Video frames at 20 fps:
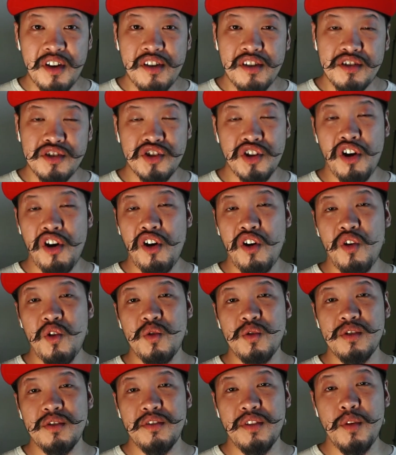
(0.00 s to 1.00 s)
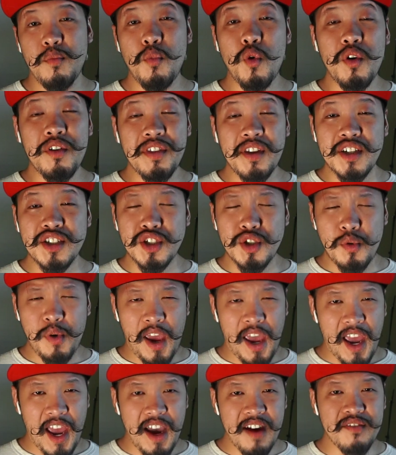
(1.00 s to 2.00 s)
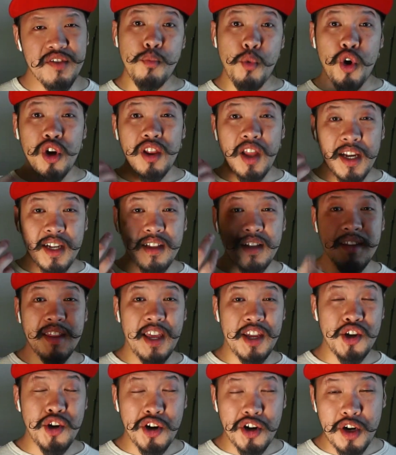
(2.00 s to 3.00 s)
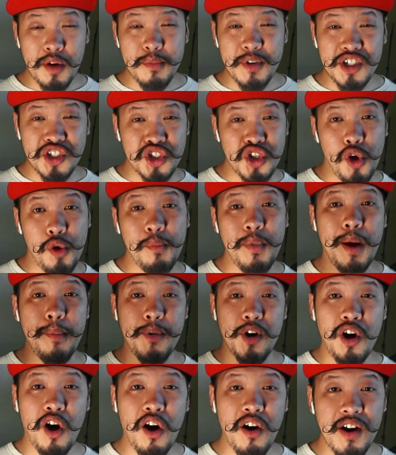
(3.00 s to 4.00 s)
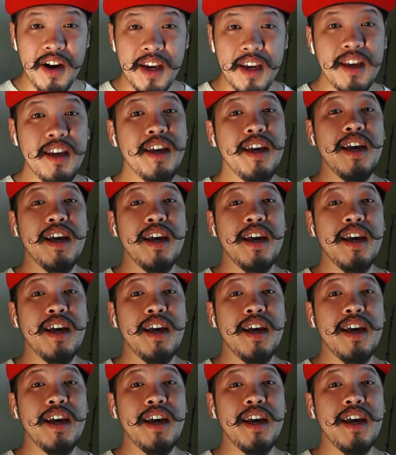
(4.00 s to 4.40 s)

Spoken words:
So the more things you have, more likely that you're going to be shown by Mercari.